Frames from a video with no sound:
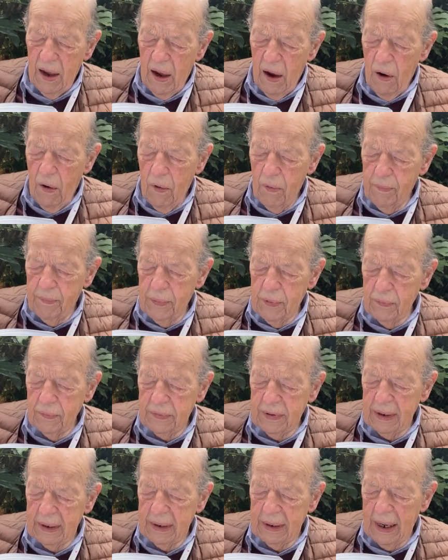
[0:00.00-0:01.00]
O
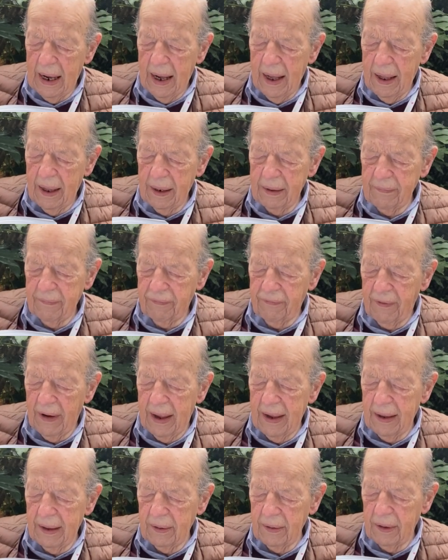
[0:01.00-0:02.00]
beauty, Anne
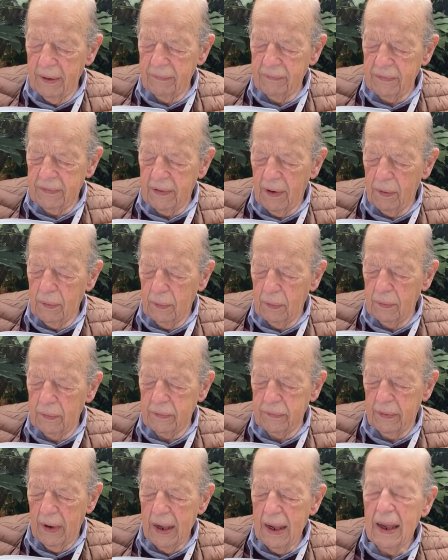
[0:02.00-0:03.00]
flail of
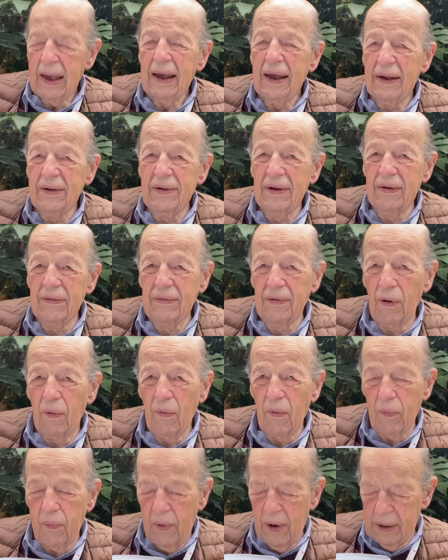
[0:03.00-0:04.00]
souls, it is
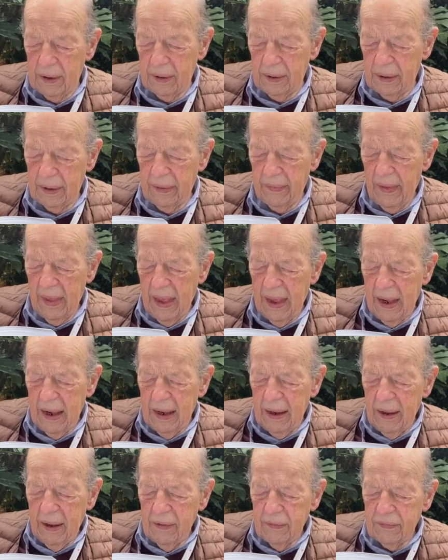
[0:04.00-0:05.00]
your will.
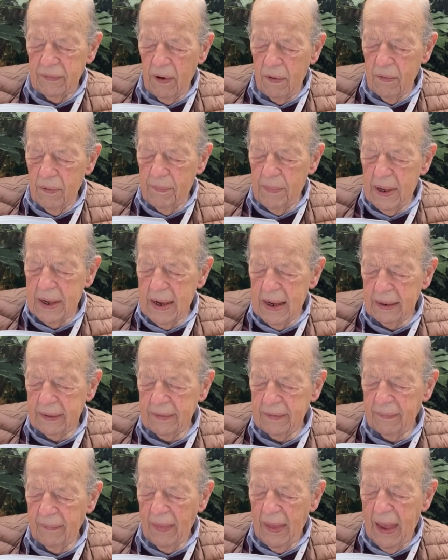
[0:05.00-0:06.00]
So be
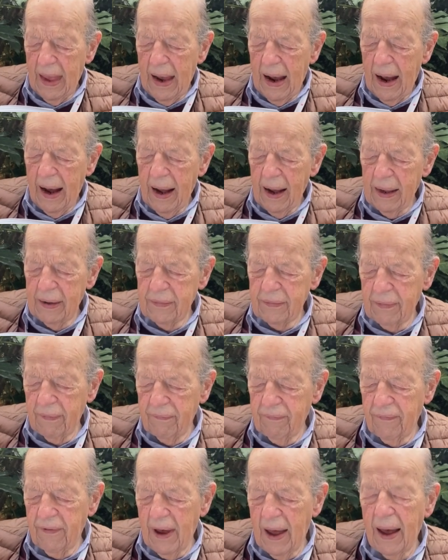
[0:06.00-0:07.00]
it. Eyes
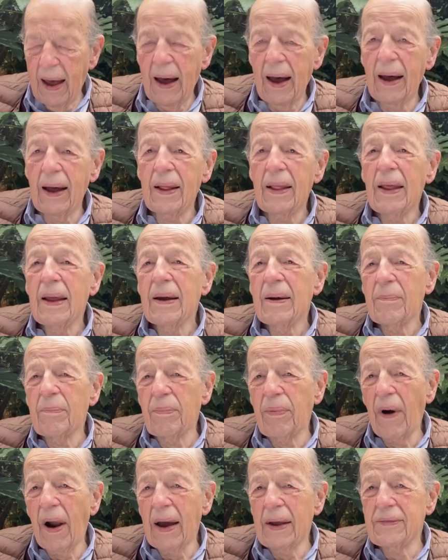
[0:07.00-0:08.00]
of fire,
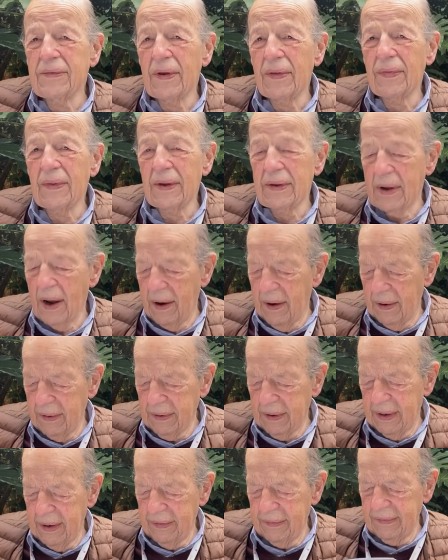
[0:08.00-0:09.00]
bright in the
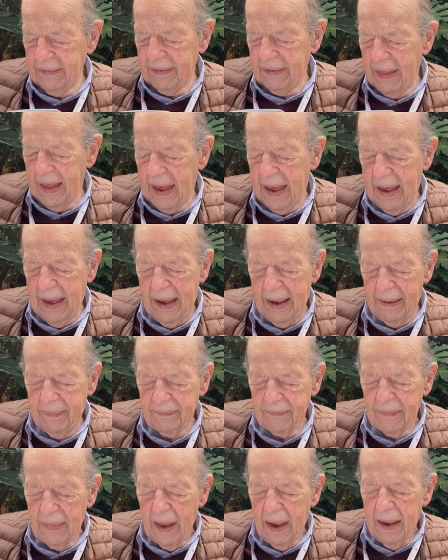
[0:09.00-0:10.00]
darkness there.
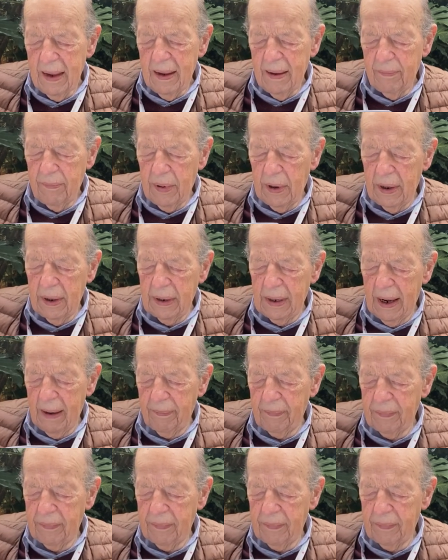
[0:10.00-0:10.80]
Burn up